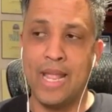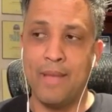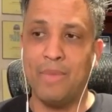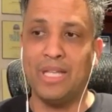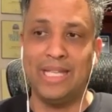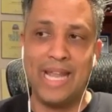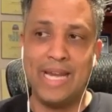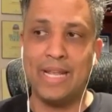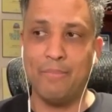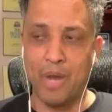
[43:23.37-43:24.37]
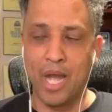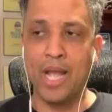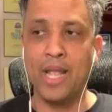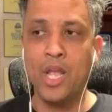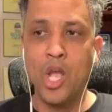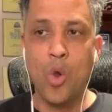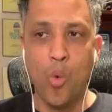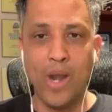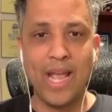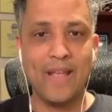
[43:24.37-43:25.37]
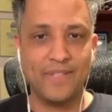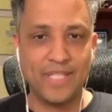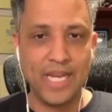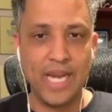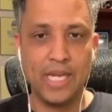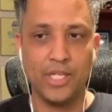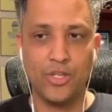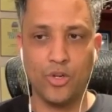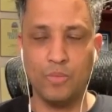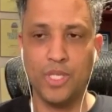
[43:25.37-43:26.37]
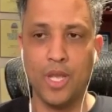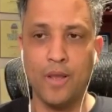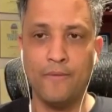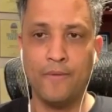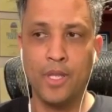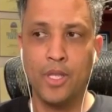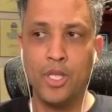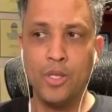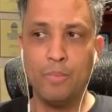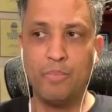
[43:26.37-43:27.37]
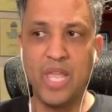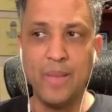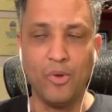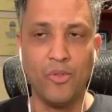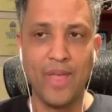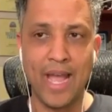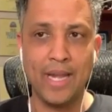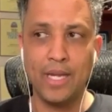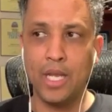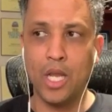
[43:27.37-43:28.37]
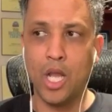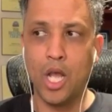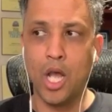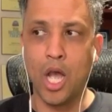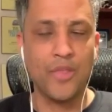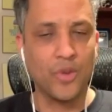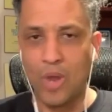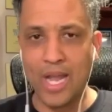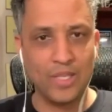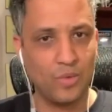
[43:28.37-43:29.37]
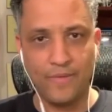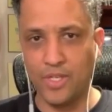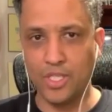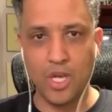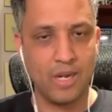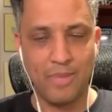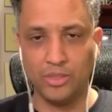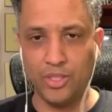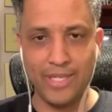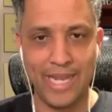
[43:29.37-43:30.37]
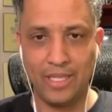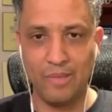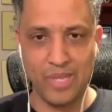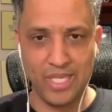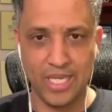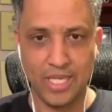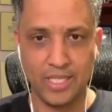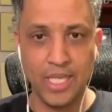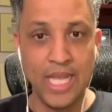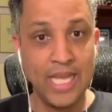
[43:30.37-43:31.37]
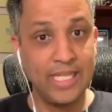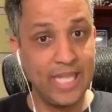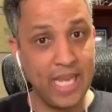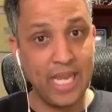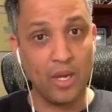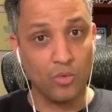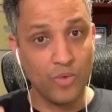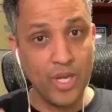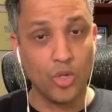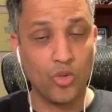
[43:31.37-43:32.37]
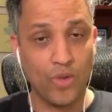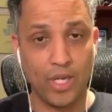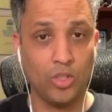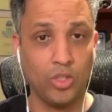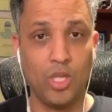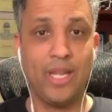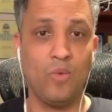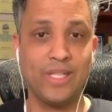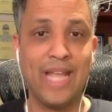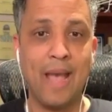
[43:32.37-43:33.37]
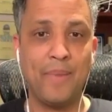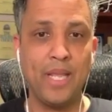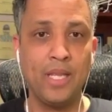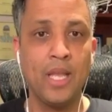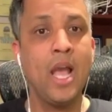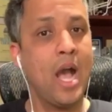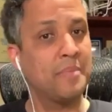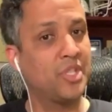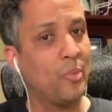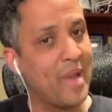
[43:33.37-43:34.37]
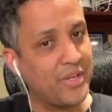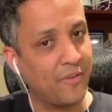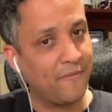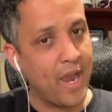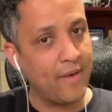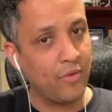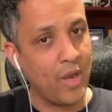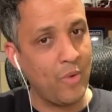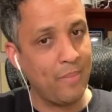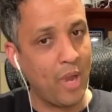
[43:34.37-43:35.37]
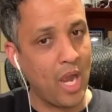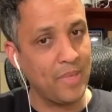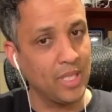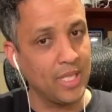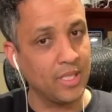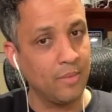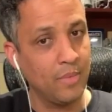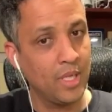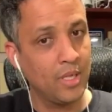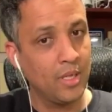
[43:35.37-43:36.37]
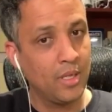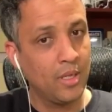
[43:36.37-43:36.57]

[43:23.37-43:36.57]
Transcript: elated by what I have seen in terms of people that otherwise would have just gone about their daily business, taking a real critical look at what's happening. I'm still petrified of right-wing populism.